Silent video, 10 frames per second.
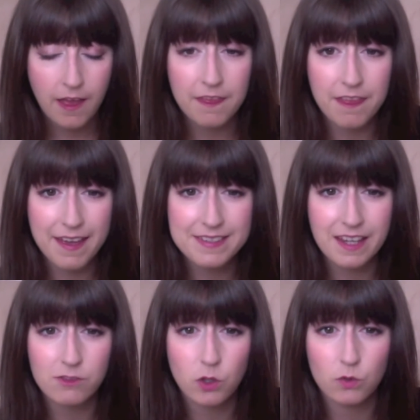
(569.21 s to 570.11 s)
this
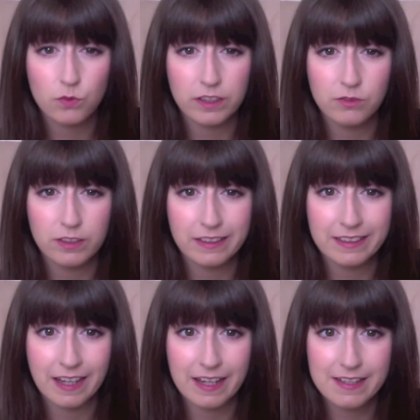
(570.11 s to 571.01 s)
gives you a really, really
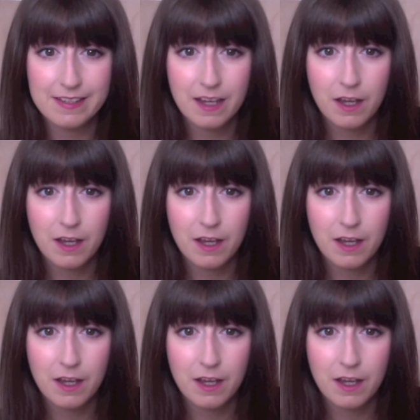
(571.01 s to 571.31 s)
nice,